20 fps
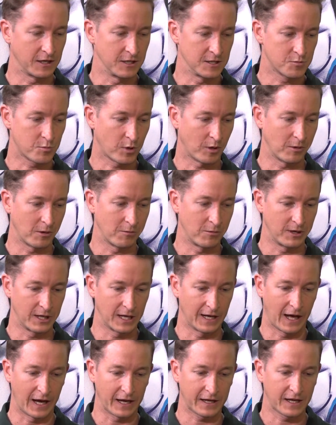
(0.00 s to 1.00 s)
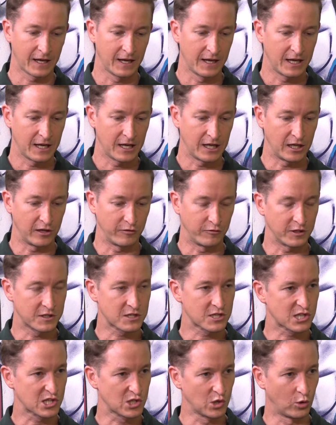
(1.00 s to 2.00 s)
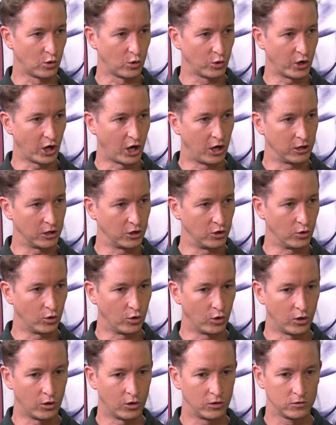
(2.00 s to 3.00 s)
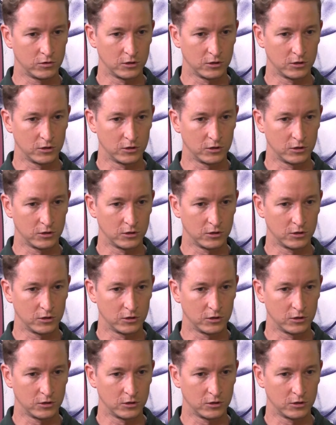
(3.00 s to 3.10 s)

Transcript: is probably like if it's stored on your